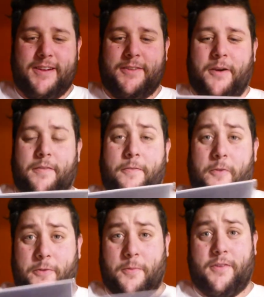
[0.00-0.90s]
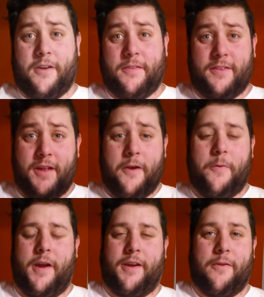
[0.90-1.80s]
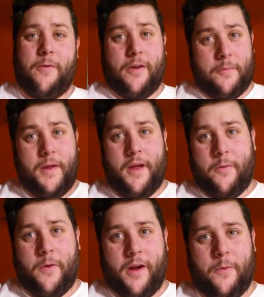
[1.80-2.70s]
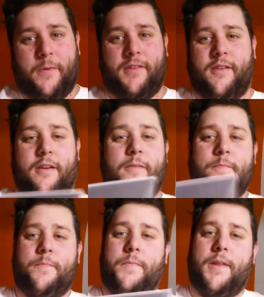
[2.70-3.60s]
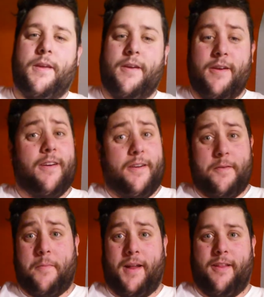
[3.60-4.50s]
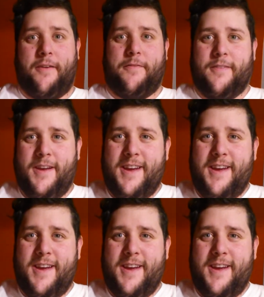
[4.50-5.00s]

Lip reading: So I have to force myself to stay awake in order to be on work on Wednesday. My life.